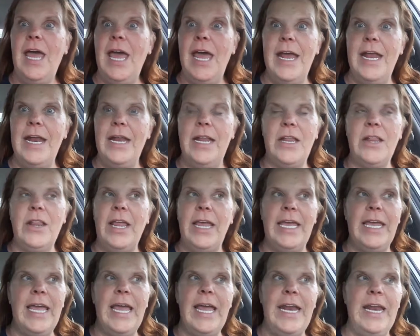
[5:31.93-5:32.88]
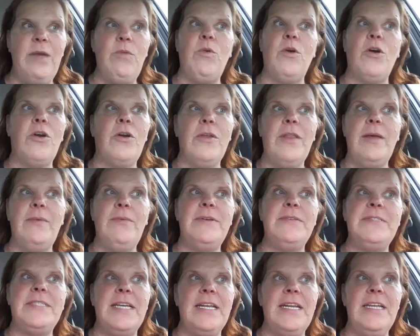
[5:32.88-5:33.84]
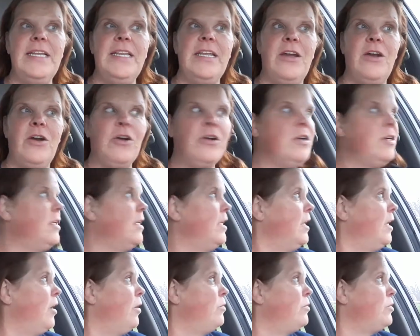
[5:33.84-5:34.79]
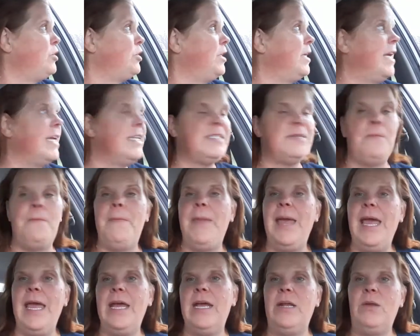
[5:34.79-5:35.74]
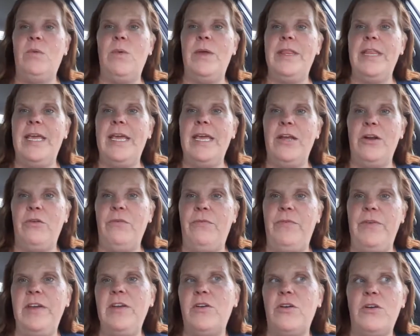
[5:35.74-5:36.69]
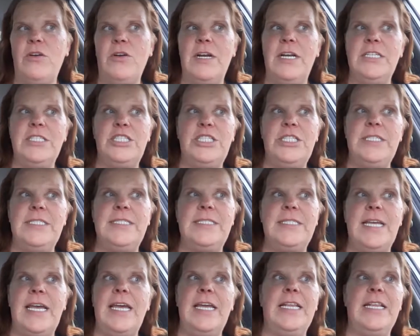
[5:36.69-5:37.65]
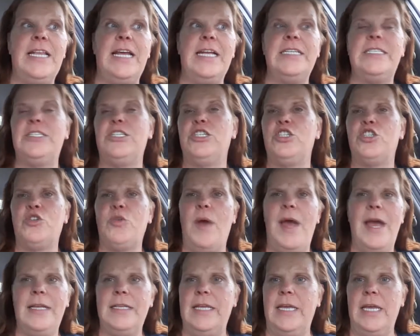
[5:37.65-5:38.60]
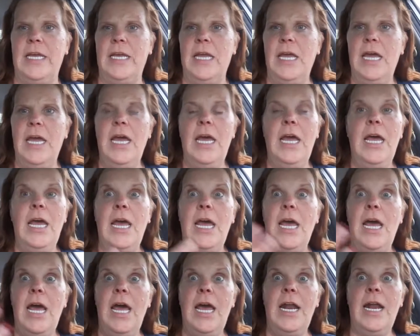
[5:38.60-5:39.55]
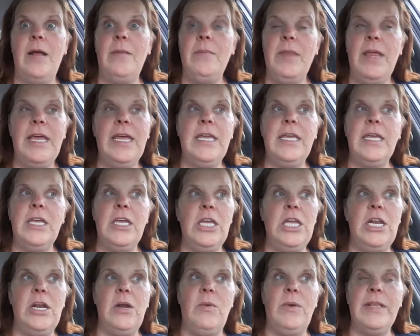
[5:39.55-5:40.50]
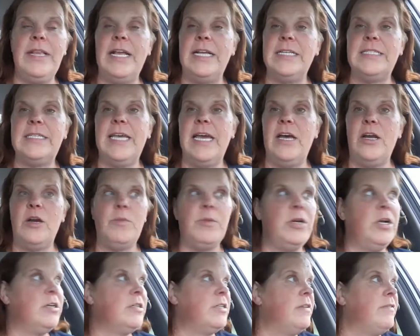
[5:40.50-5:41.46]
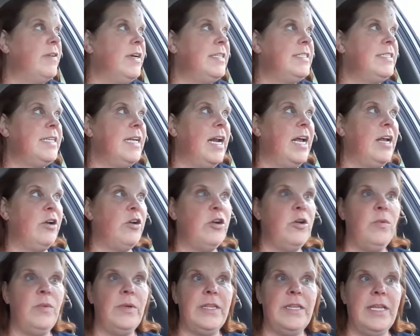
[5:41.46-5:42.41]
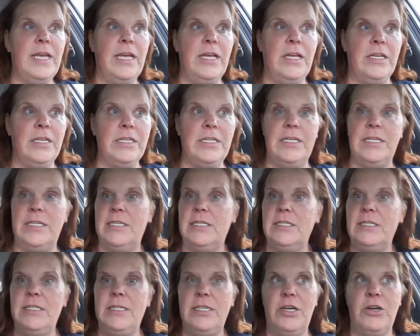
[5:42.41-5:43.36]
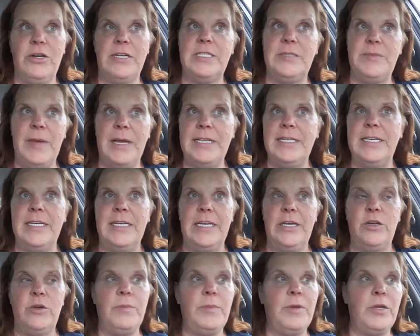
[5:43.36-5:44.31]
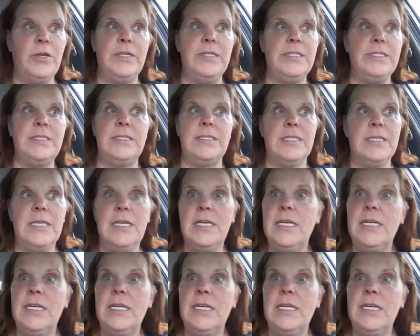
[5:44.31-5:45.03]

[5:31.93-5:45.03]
And like any worker that we've sent in there, you know, she gets mad when they interfere and she's saying that it's distracting. And I'm like, you know what, that's counterproductive. I said, I don't know what the hell you, you're expecting here because